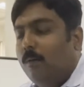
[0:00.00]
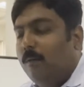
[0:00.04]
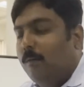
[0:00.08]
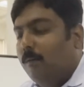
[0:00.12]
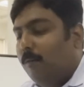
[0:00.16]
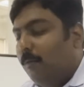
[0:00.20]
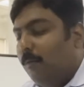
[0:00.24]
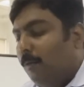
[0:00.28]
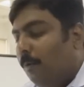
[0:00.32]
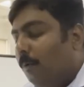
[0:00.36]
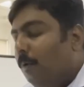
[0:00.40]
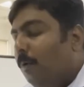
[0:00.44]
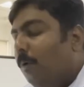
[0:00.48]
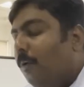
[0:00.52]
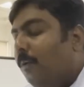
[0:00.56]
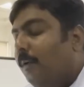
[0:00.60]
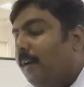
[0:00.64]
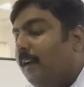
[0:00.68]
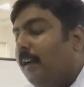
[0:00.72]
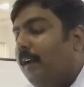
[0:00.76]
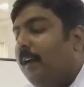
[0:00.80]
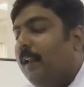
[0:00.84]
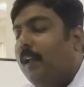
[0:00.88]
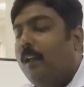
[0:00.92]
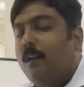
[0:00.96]
new
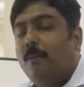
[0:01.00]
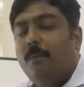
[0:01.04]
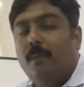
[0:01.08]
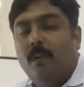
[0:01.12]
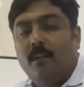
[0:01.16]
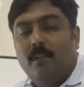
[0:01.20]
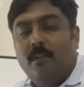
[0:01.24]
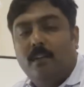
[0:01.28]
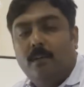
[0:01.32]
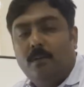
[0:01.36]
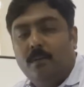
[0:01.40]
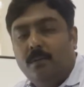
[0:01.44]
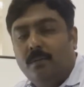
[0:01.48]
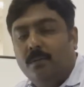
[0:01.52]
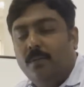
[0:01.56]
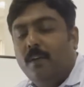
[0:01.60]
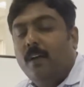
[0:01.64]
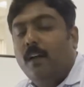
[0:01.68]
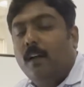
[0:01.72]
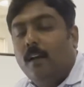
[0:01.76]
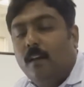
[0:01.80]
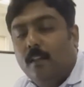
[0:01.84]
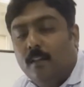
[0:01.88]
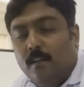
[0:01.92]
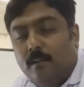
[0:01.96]
outlet I will be
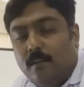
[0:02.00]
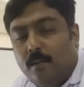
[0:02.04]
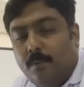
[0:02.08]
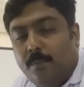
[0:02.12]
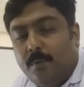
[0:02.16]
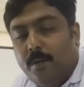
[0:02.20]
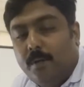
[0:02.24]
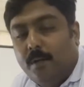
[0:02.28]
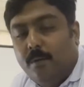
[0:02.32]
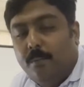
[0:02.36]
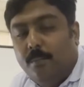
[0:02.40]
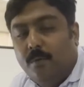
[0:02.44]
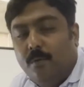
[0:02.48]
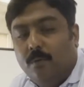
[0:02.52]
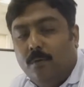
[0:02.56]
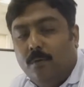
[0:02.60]
issuing another separate PO.